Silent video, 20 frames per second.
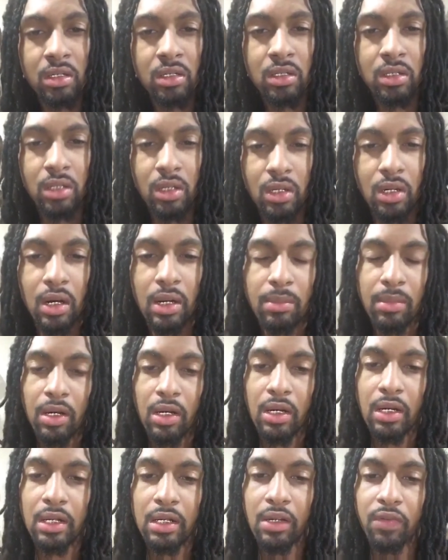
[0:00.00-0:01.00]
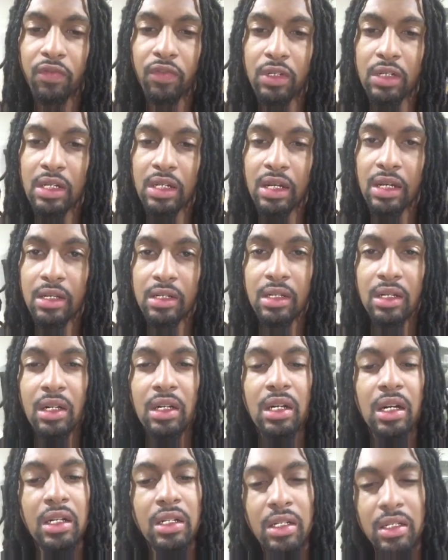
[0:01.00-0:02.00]
You know, I'm learning different things. And
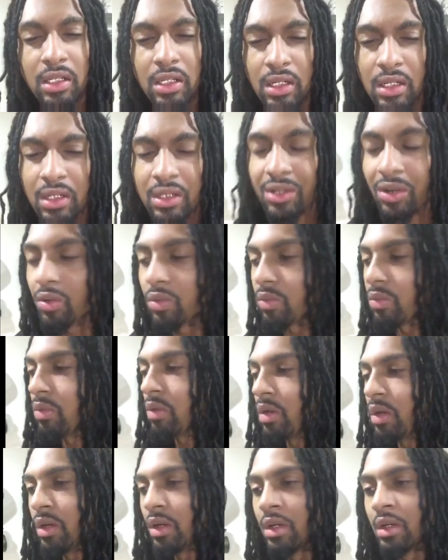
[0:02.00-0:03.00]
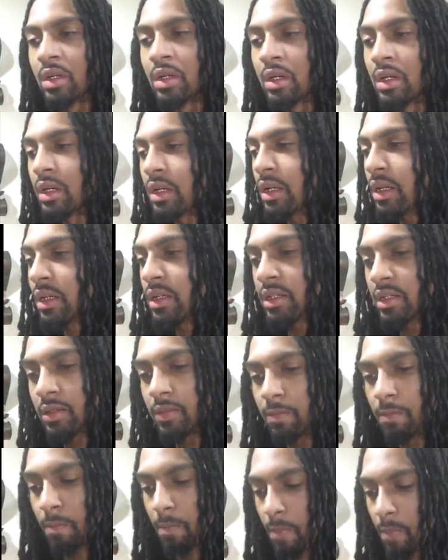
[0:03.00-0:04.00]
another thing, don't listen.